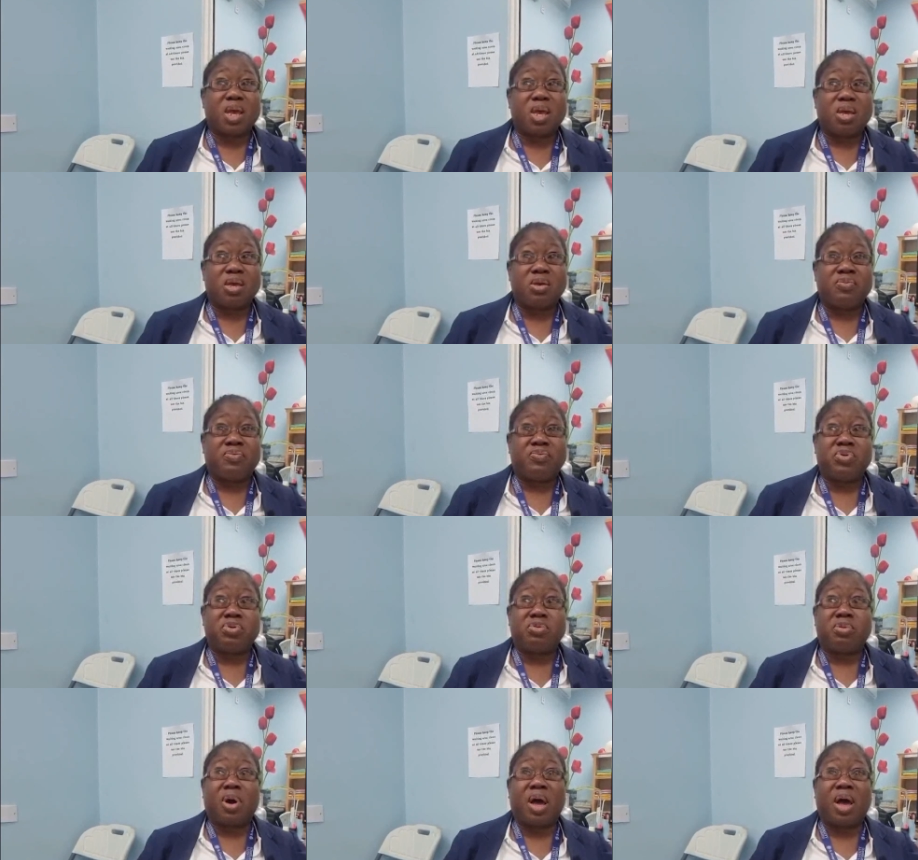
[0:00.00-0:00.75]
if
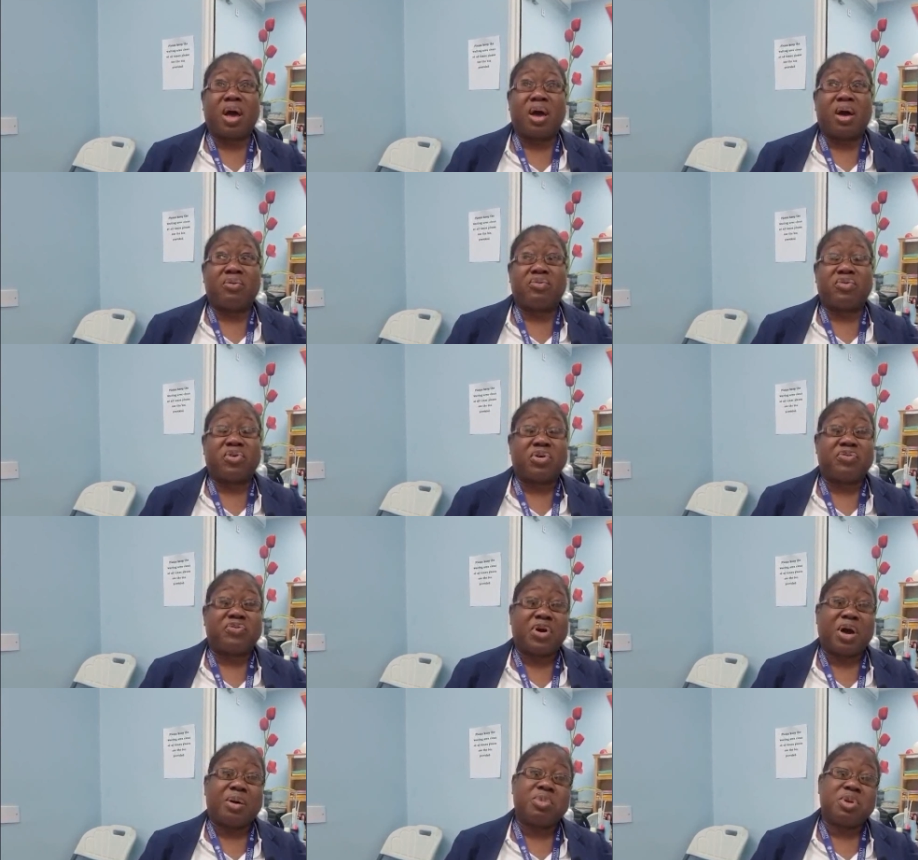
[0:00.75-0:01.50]
you have a
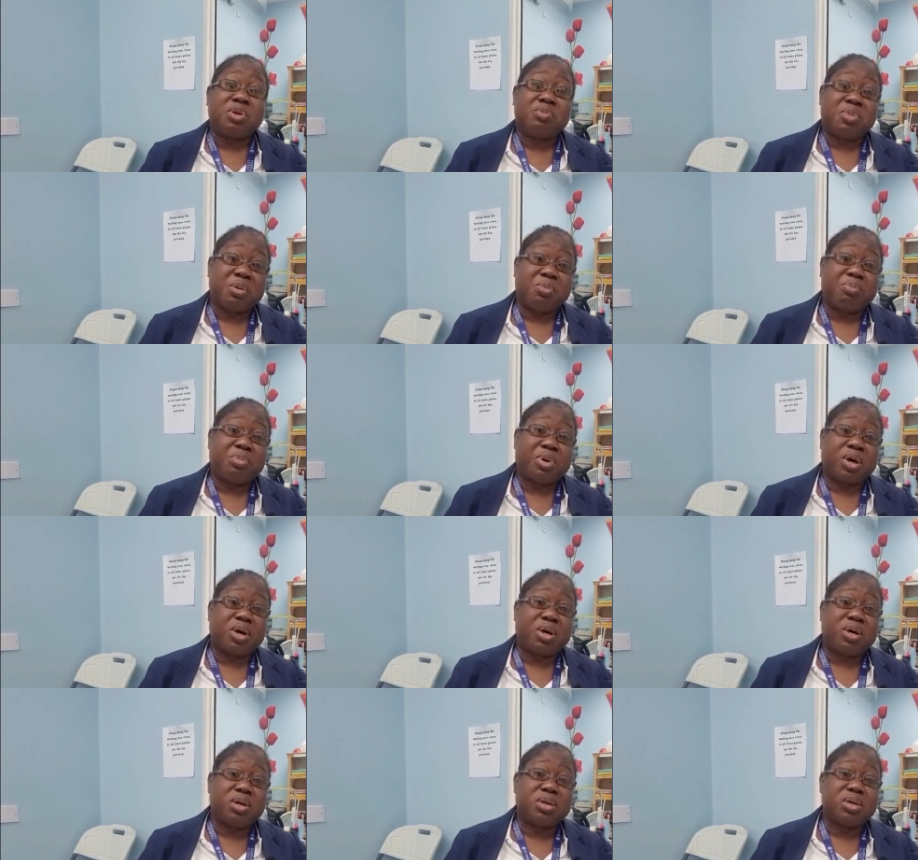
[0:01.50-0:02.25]
family
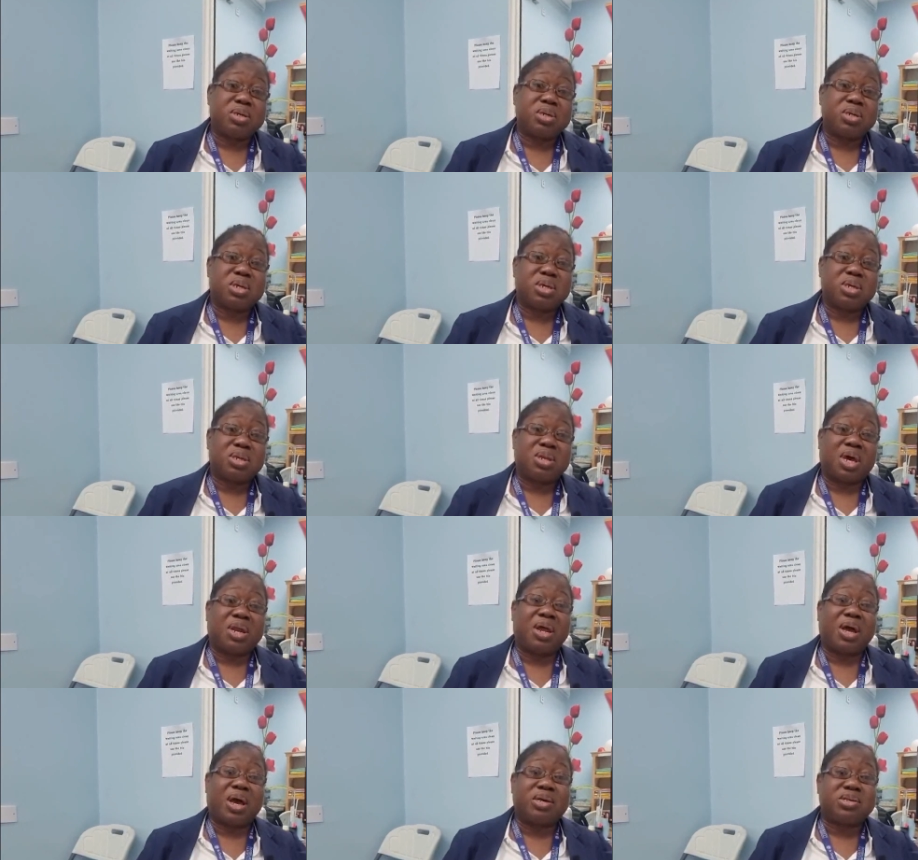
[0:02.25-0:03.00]
member
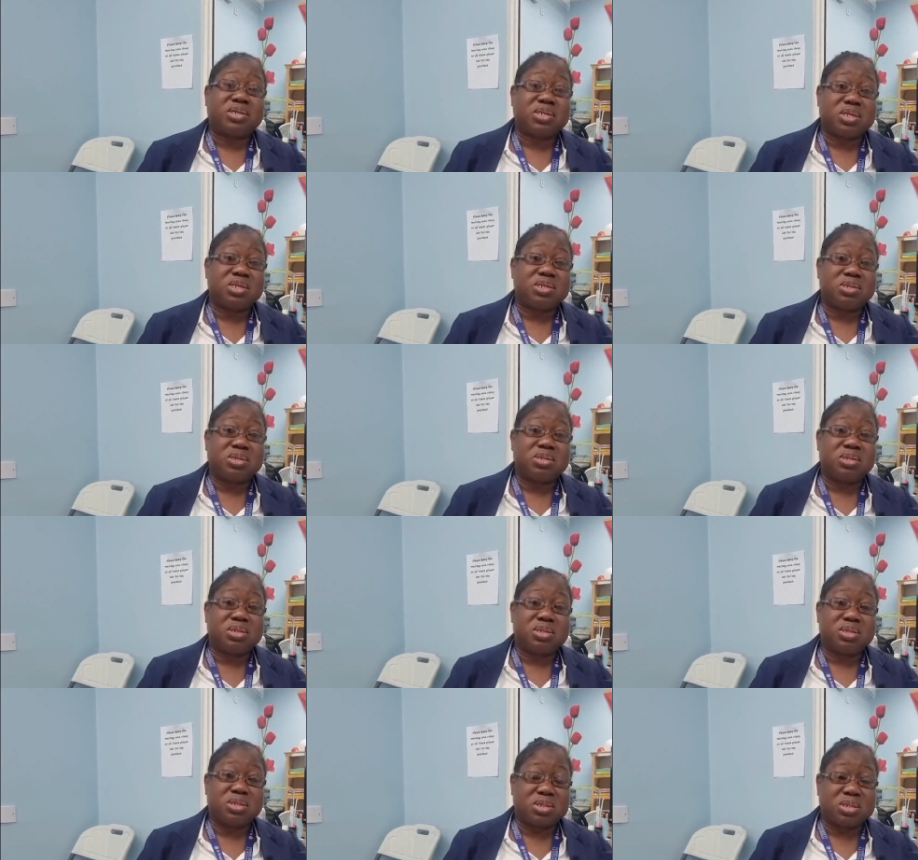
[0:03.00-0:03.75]
that has kidney
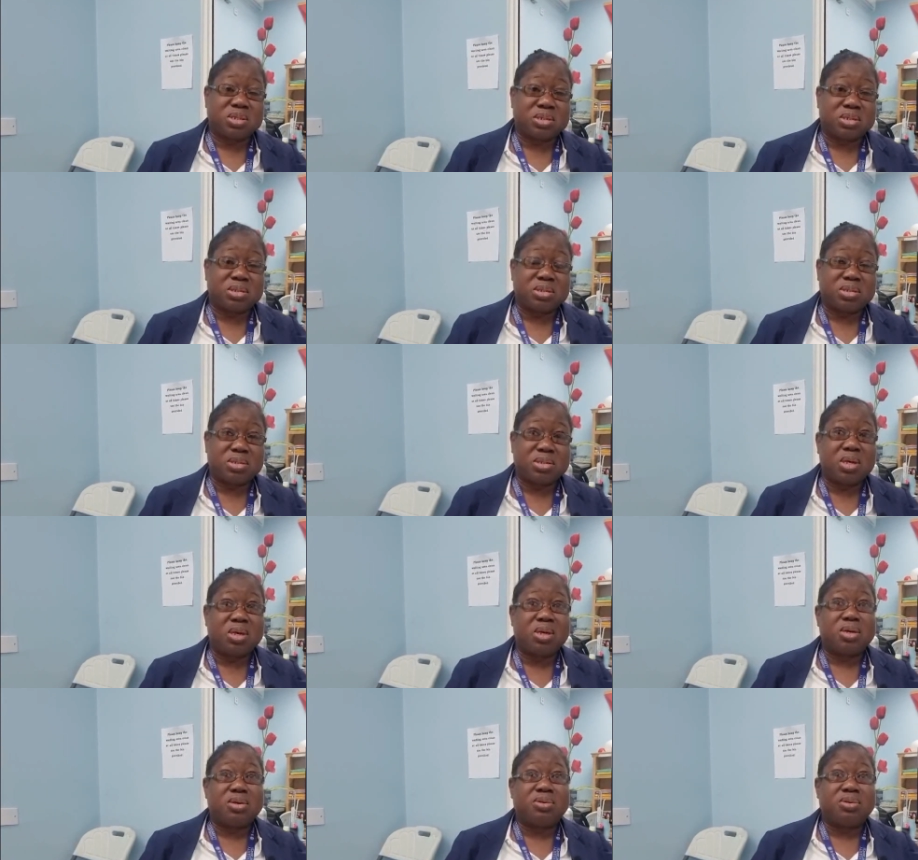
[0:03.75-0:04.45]
disease,